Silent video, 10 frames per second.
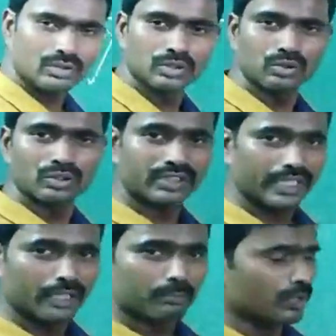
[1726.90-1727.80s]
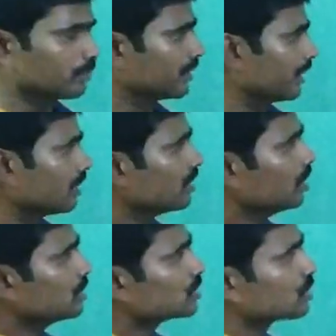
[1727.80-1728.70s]
So, second property.
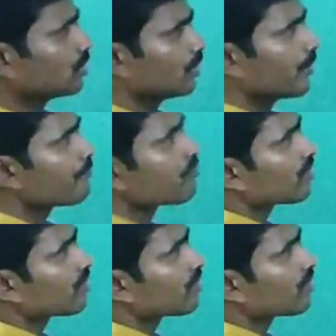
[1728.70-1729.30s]
So,